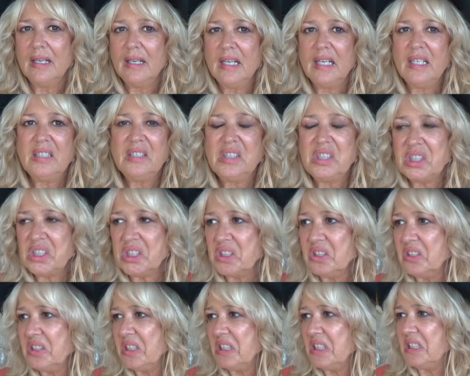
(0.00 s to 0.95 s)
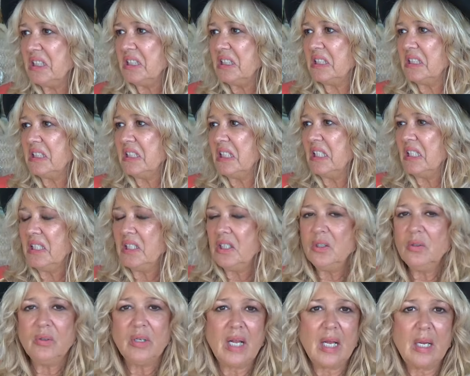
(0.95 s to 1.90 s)
insurance,
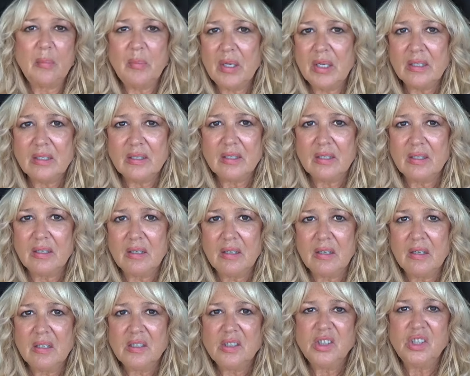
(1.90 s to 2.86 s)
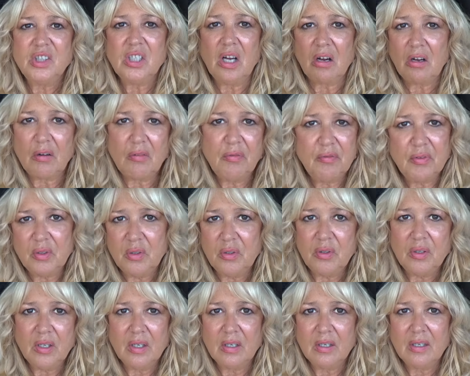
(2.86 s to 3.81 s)
you name it, junk
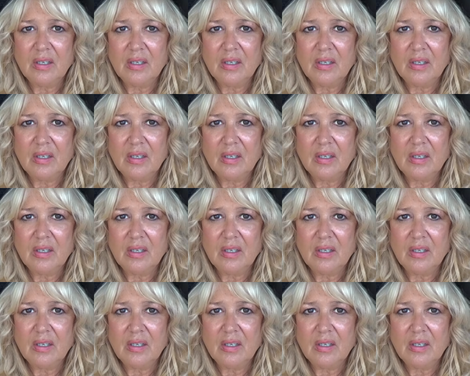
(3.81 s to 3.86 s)
food.